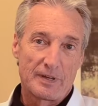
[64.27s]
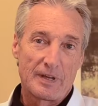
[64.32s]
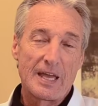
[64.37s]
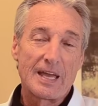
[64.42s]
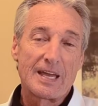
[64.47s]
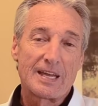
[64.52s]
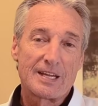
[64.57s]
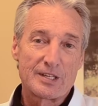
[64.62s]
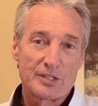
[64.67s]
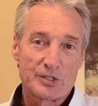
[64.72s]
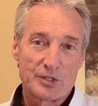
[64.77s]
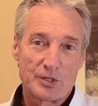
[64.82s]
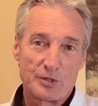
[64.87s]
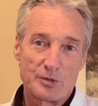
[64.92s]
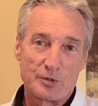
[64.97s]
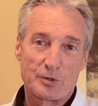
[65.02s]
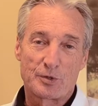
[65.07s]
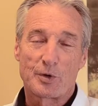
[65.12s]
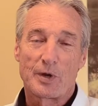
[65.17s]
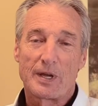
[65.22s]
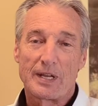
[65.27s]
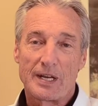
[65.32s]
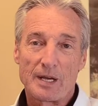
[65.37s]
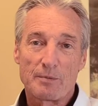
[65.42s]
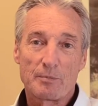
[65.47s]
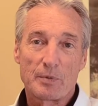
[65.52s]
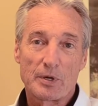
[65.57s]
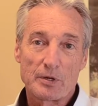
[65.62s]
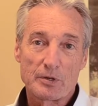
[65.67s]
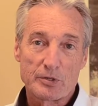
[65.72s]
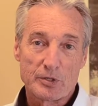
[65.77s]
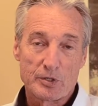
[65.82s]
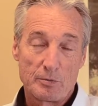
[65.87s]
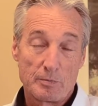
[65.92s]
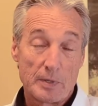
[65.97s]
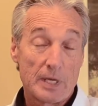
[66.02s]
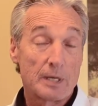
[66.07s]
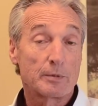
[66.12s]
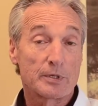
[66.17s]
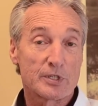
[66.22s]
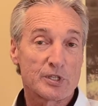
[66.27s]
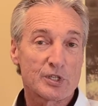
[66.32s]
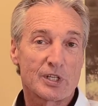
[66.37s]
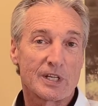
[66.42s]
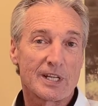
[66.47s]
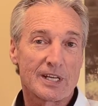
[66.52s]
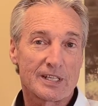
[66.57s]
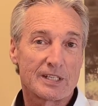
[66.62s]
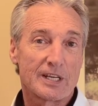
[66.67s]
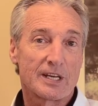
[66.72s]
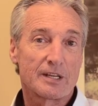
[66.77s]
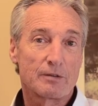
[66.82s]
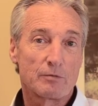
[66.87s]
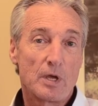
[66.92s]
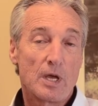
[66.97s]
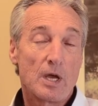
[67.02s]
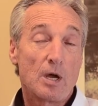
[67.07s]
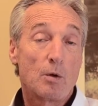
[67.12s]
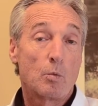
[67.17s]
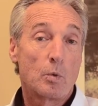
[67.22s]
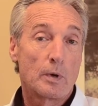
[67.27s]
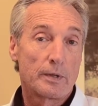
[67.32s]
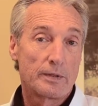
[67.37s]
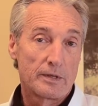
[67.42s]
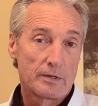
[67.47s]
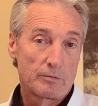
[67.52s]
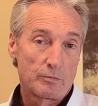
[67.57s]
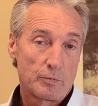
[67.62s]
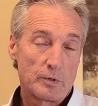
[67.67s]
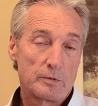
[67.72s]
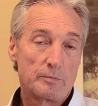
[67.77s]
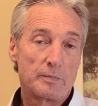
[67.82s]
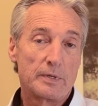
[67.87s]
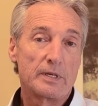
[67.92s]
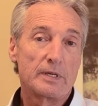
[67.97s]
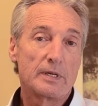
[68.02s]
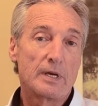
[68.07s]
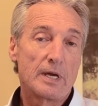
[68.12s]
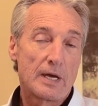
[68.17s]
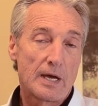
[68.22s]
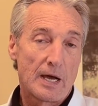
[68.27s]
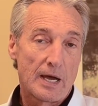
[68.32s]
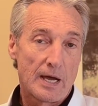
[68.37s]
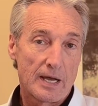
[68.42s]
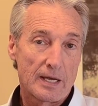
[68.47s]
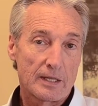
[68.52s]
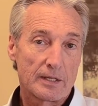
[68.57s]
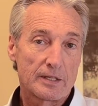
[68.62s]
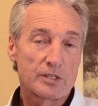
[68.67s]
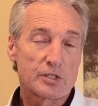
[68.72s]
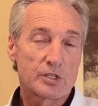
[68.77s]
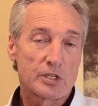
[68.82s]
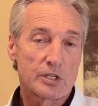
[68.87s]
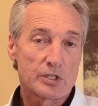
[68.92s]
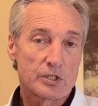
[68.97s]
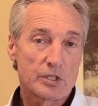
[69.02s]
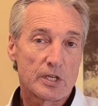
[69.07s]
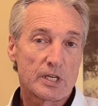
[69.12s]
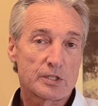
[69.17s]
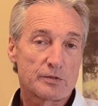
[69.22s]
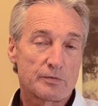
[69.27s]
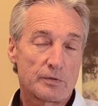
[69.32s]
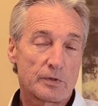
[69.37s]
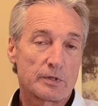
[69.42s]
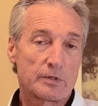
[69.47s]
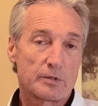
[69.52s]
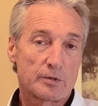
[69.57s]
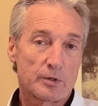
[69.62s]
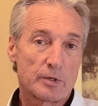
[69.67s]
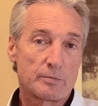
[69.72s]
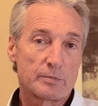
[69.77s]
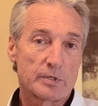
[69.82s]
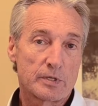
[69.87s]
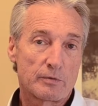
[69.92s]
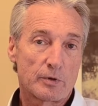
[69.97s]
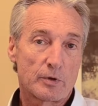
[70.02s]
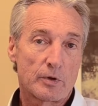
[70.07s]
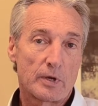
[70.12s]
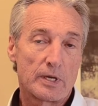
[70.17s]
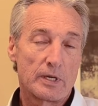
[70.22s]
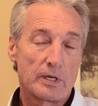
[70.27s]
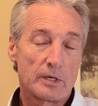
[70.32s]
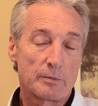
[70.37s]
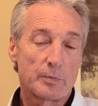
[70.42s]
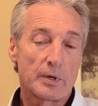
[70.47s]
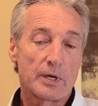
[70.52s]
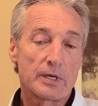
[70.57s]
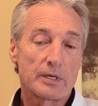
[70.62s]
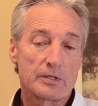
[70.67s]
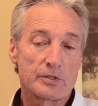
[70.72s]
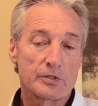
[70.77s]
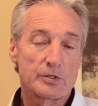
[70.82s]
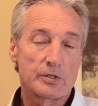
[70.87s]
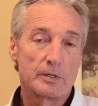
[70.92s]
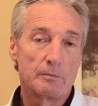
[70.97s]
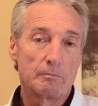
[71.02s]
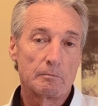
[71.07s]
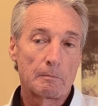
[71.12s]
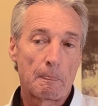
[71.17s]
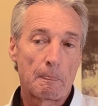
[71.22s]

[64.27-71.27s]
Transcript: eggs to create embryos to be able to select out one that would be highly successful in terms of creating a pregnancy.